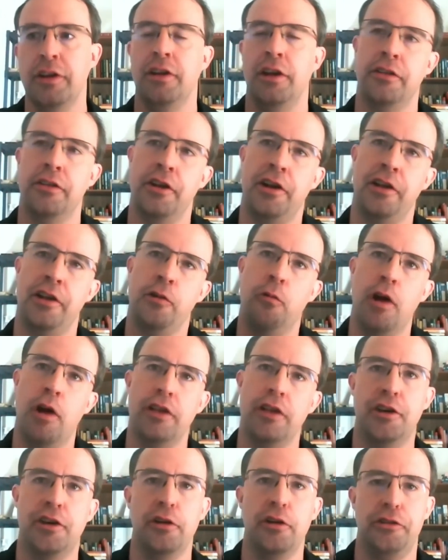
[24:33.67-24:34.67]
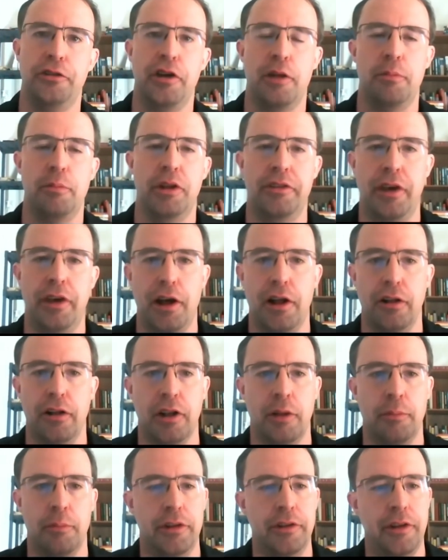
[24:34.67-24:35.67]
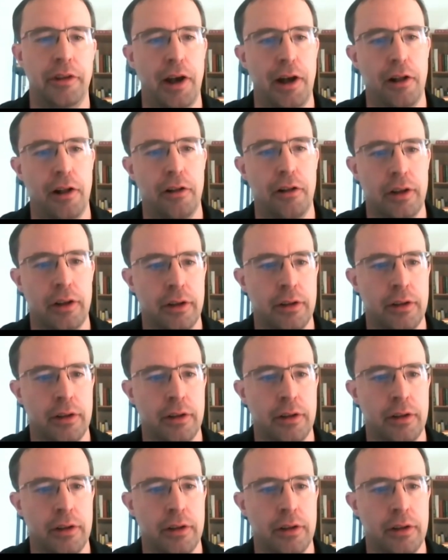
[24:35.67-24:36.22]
And then on the West Coast, you had Mattel. And Mattel